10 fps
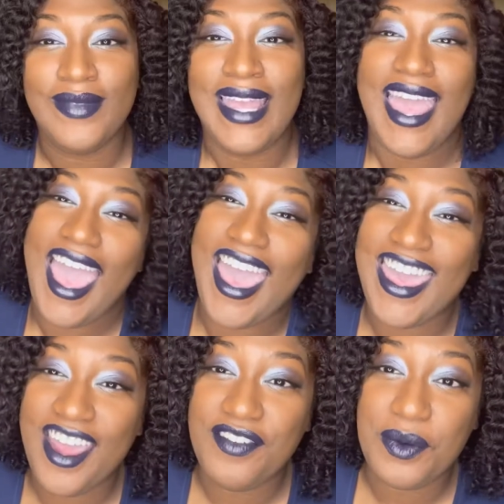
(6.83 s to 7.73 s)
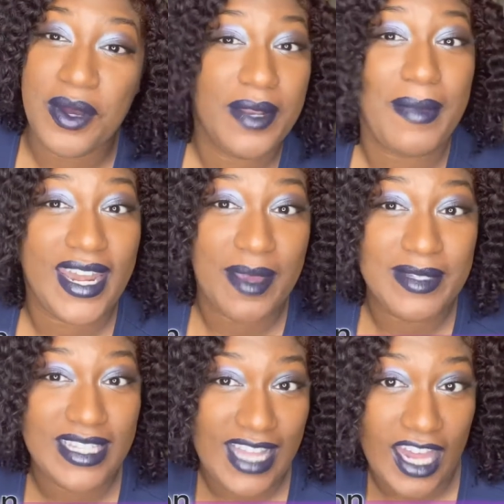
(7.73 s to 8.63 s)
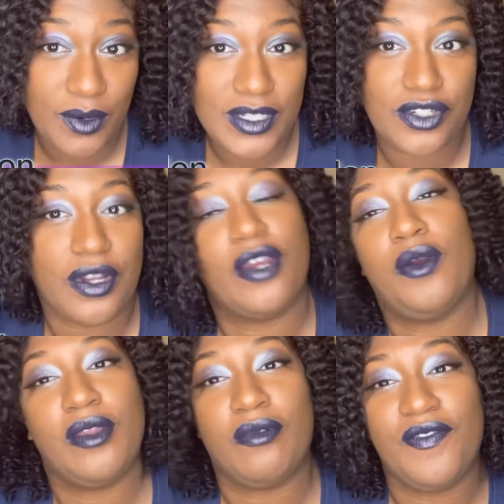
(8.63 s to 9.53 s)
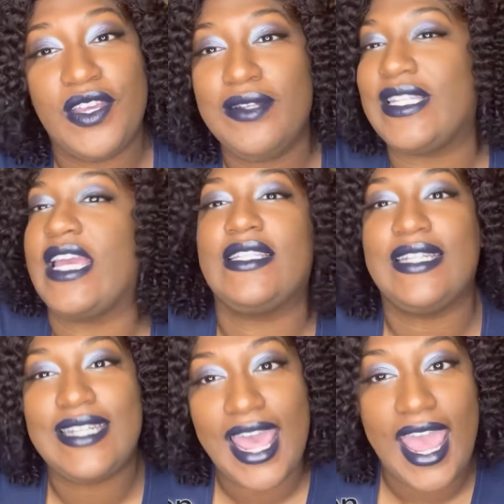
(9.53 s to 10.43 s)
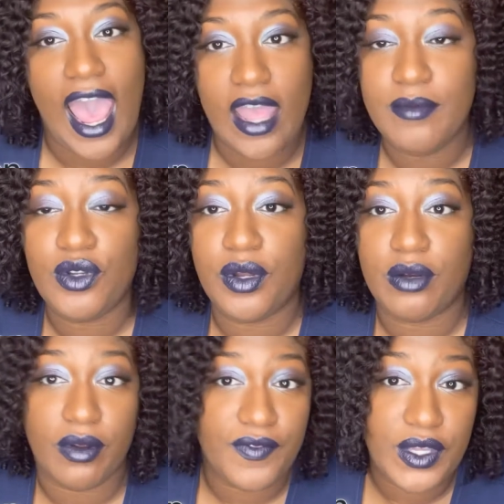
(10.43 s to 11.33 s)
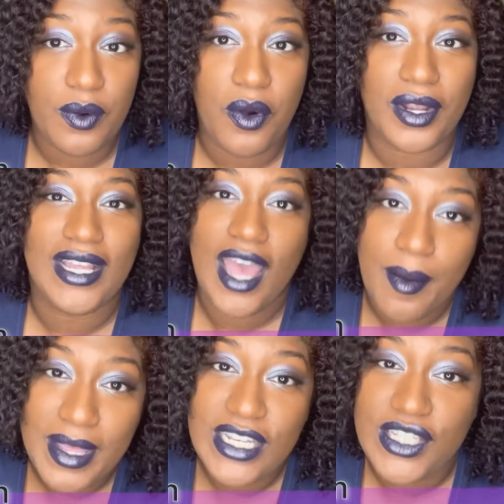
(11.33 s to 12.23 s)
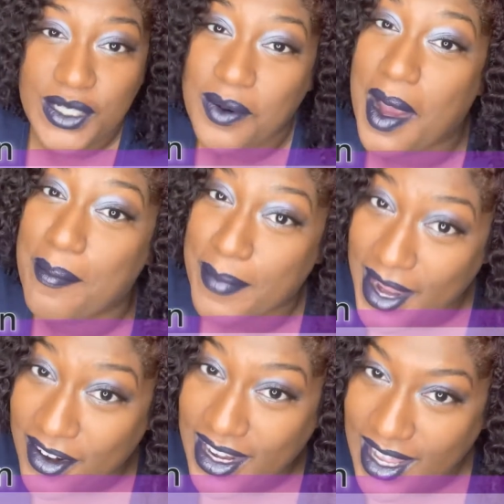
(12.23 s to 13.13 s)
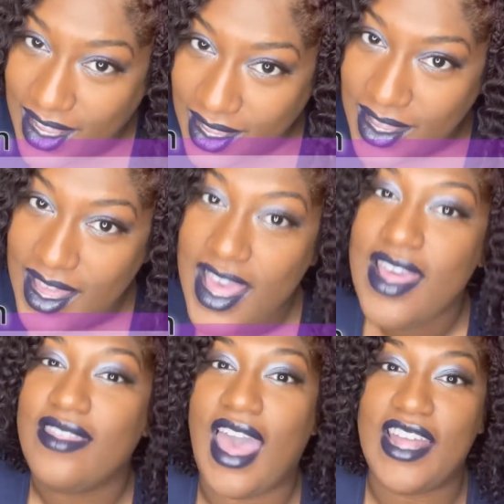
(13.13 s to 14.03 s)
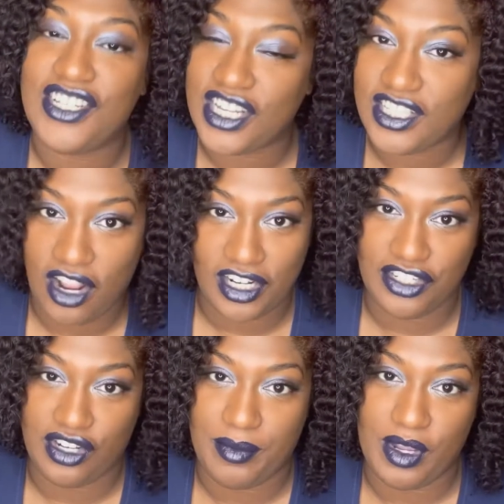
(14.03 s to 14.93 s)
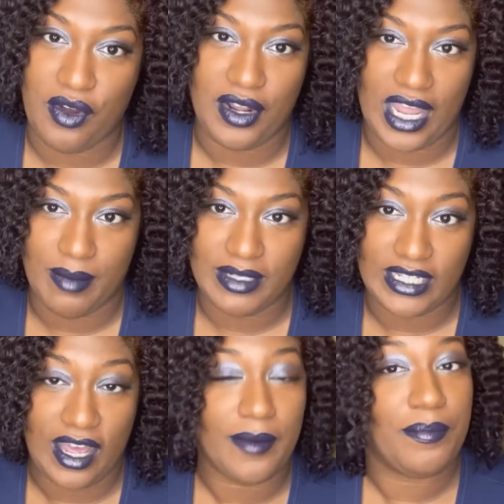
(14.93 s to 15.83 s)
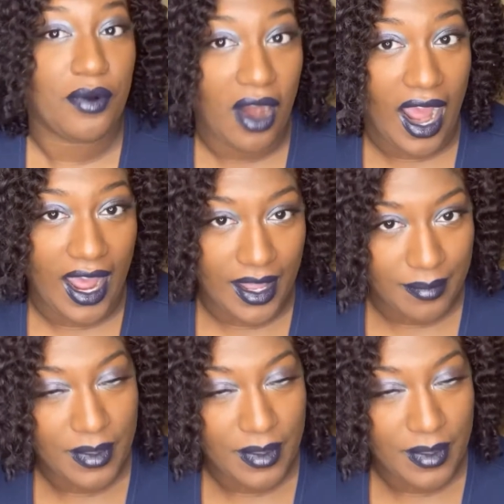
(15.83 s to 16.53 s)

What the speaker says: Hey everyone, my name is Alana with ScreenQueen Reviews, and today I am doing a review on Coming to America that just started streaming on Amazon Prime.